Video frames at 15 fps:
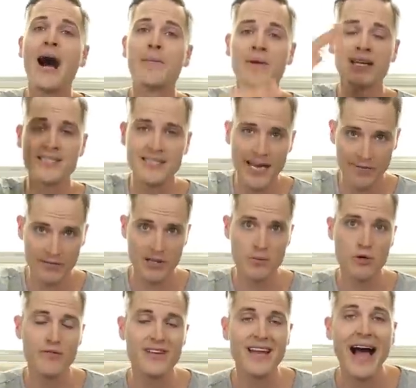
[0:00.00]
I'm going to definitely
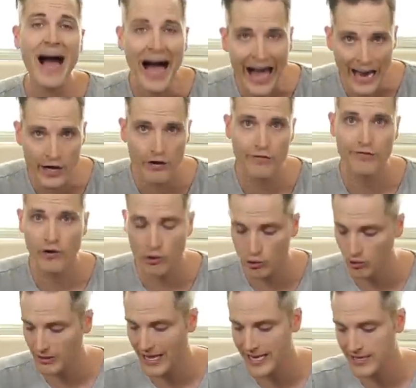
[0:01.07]
move into higher
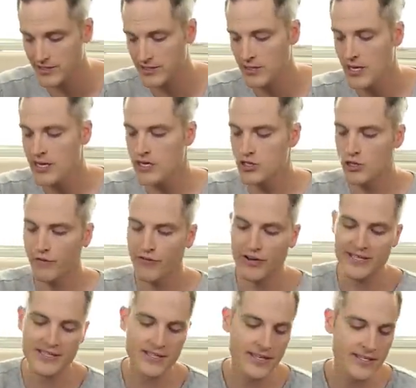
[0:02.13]
focal lengths. So for
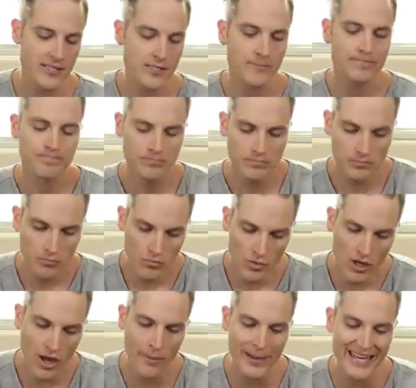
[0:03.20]
instance,
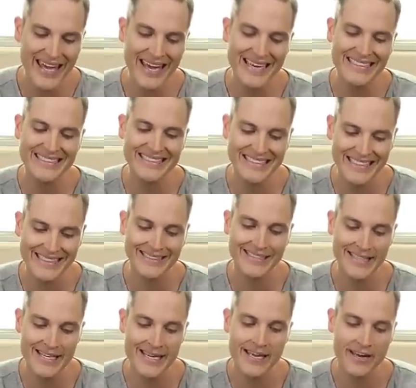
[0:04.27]
on my Canon
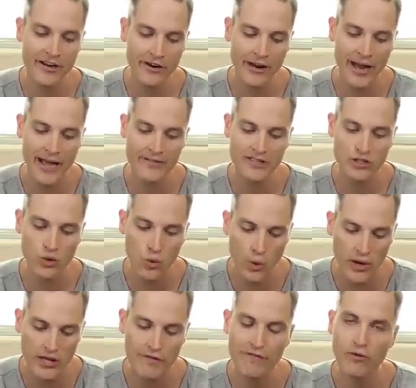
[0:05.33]
6D here, I have a
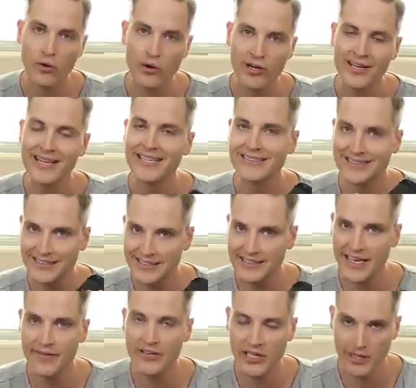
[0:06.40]
24 to
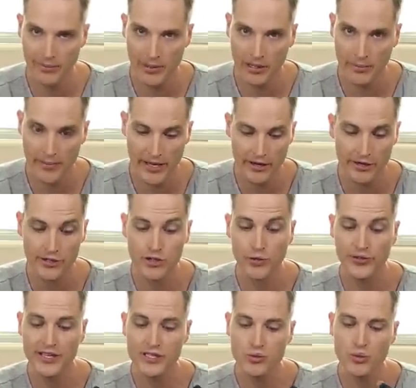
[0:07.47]
70 millimeter.
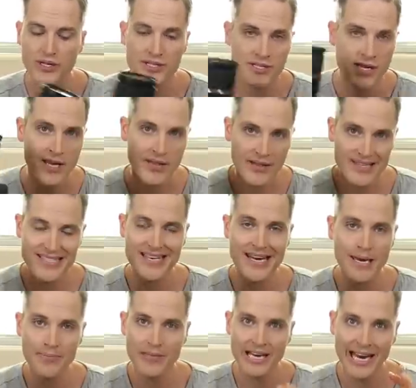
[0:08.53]
So this was the
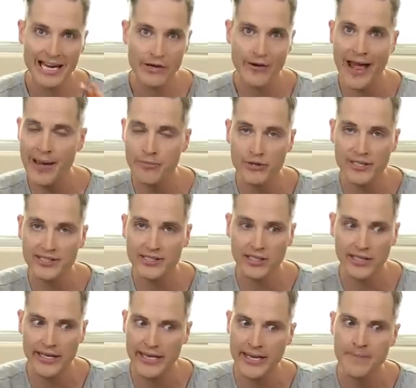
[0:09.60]
setup that I grabbed
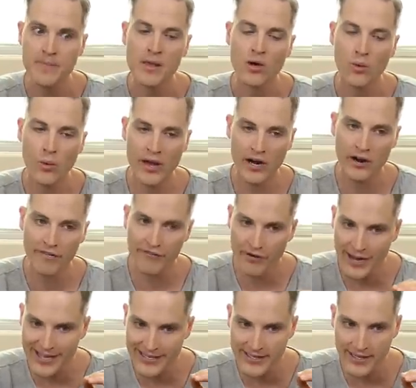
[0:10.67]
recently when our
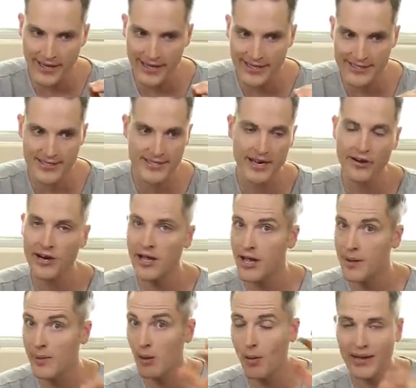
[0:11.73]
friend Sarah
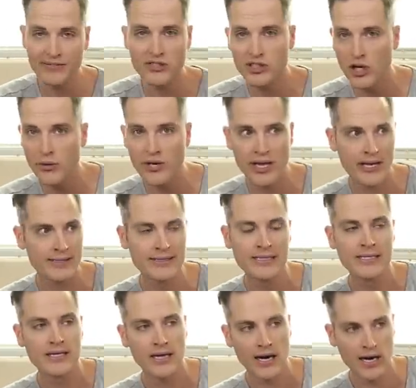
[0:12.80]
and my wife Sonia,
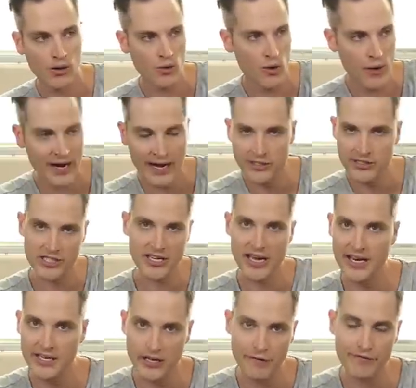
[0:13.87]
we went just
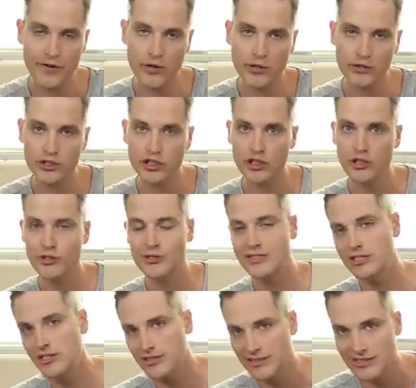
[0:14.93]
kind of did a photo shoot.
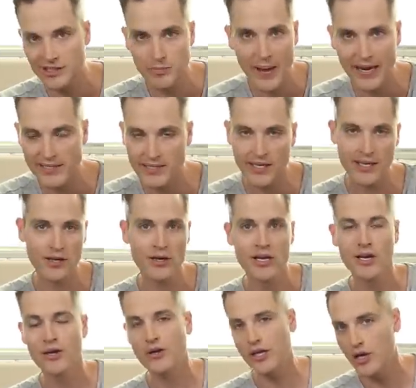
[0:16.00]
She's expecting,
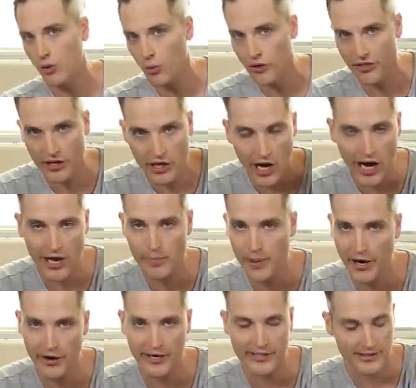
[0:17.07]
you know, we're the
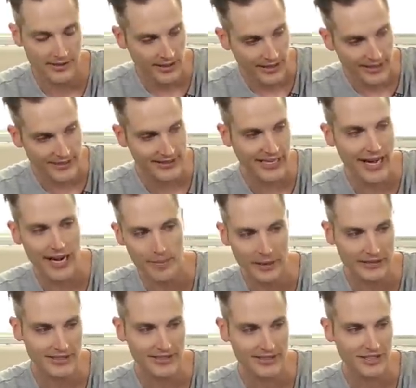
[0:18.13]
godparents, excited
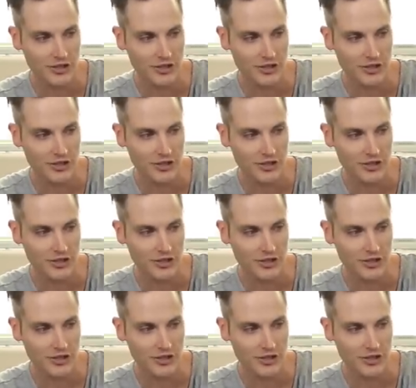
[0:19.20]
about this